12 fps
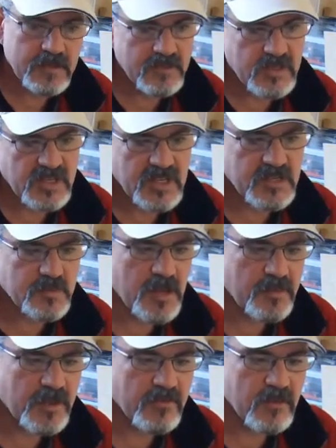6
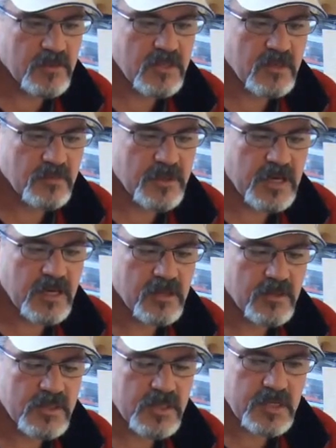maybe of those little mini
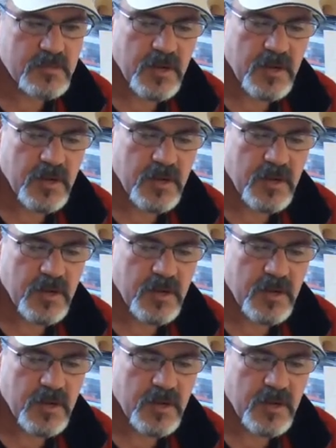glue sticks,